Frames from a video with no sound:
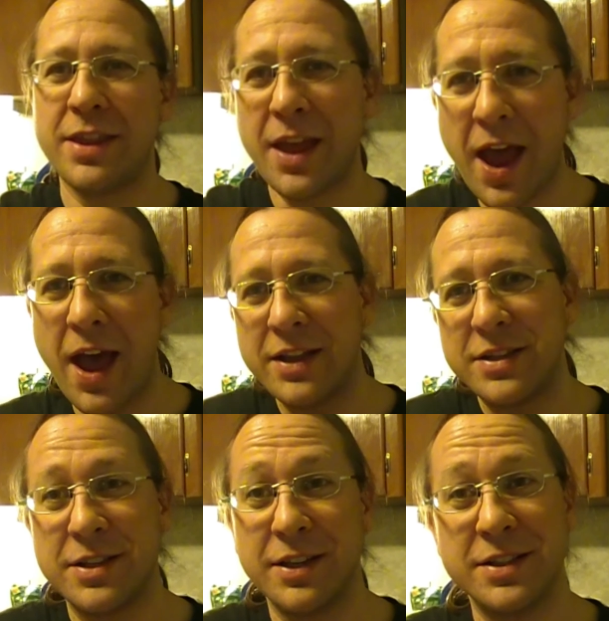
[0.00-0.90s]

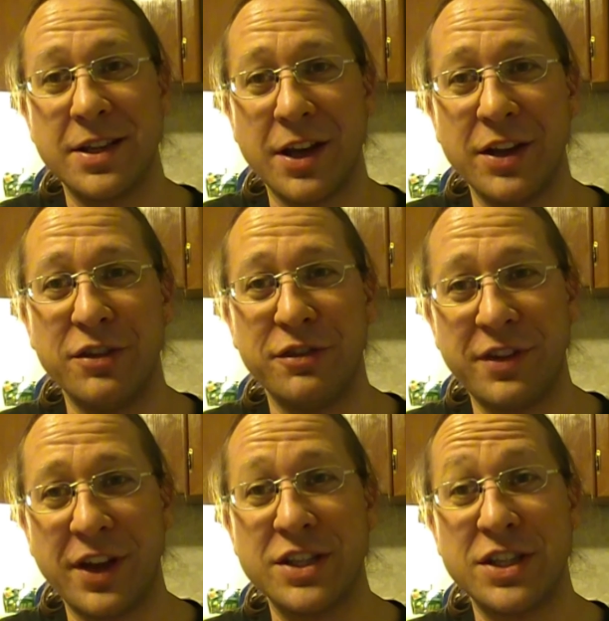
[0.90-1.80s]
that is how you
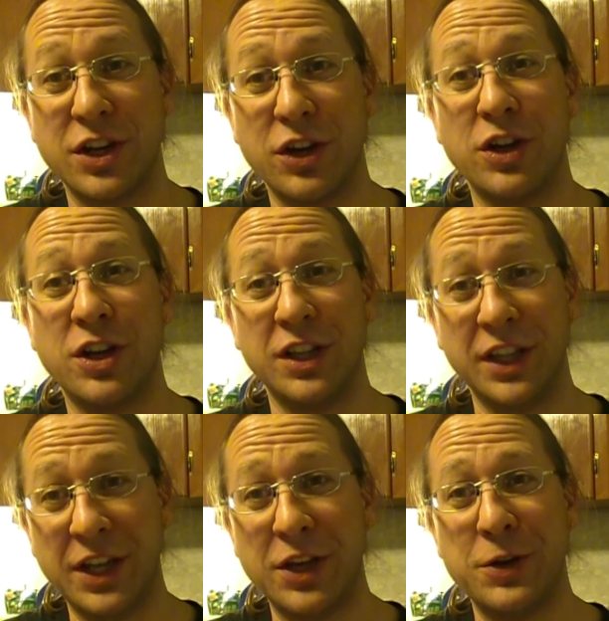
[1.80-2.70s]
fix your
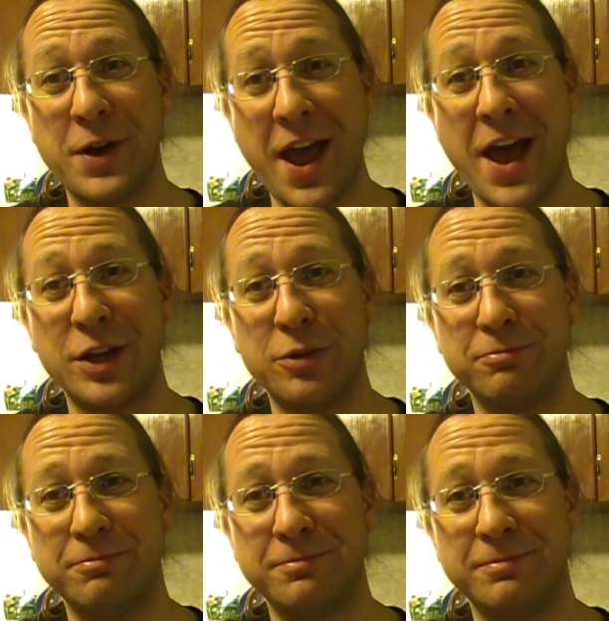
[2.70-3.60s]
Coleco Adam.